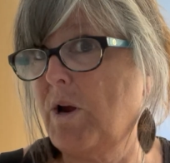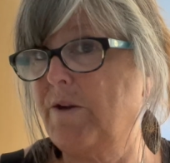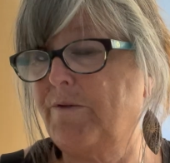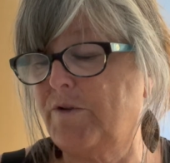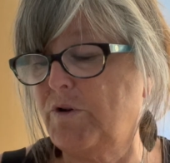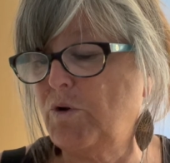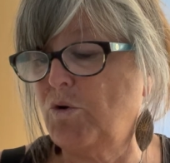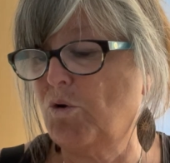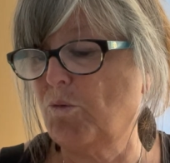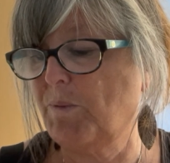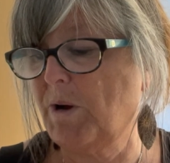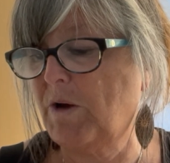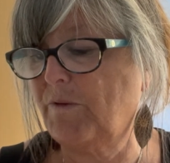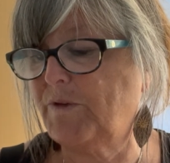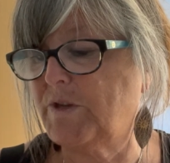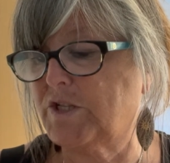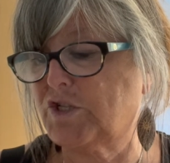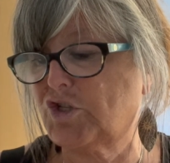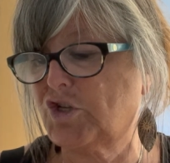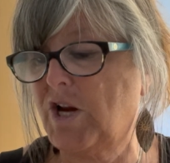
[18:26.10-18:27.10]
I even knew about
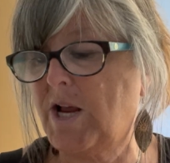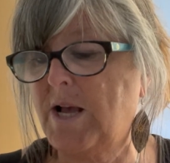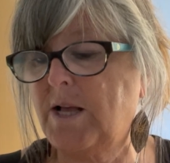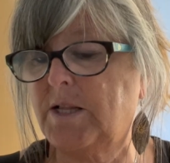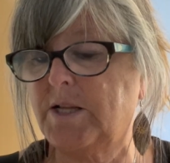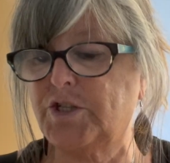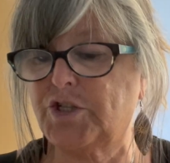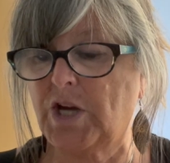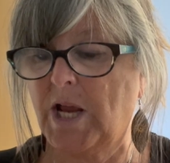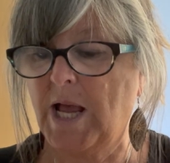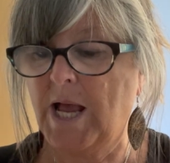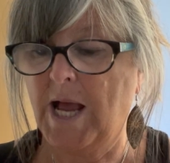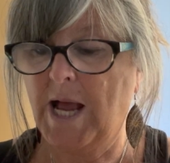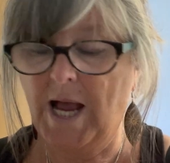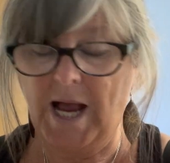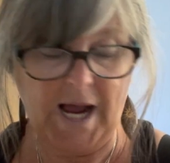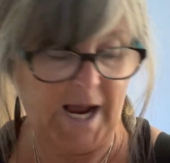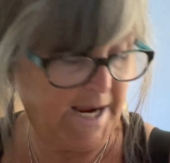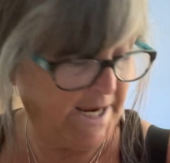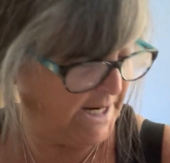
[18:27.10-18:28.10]
this challenge,
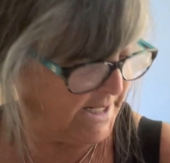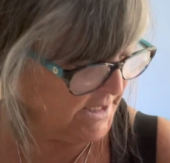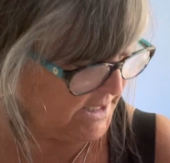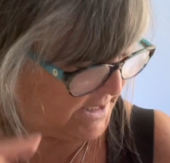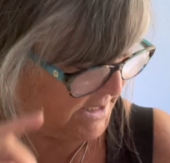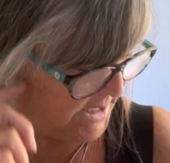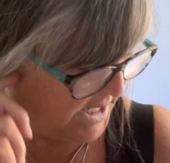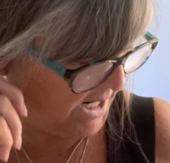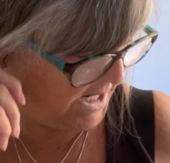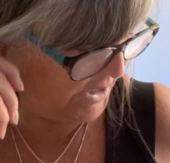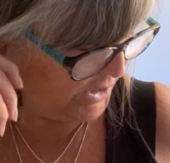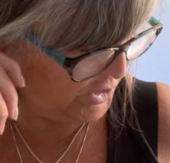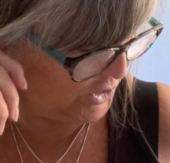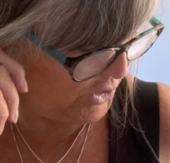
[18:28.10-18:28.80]
I had decided